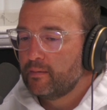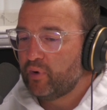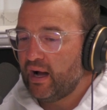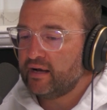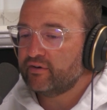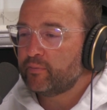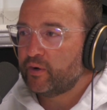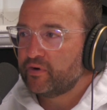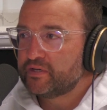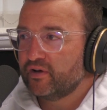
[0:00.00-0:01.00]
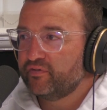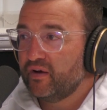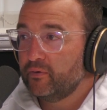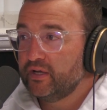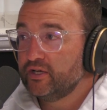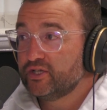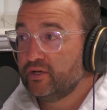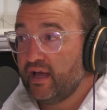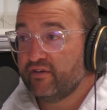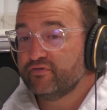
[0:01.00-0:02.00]
But at Epic Restart
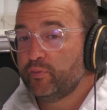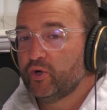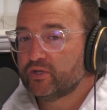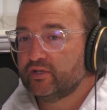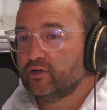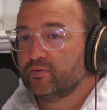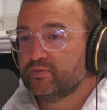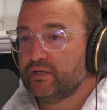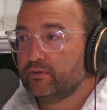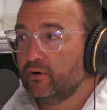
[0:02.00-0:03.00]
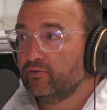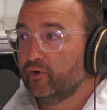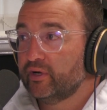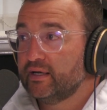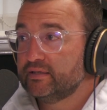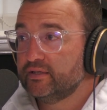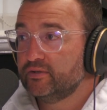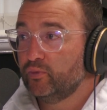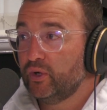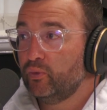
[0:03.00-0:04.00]
Foundation, every person that comes into our
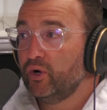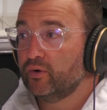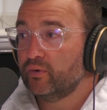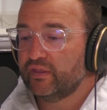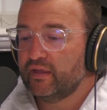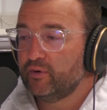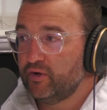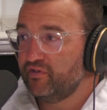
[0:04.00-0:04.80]
organisation, we work with them in a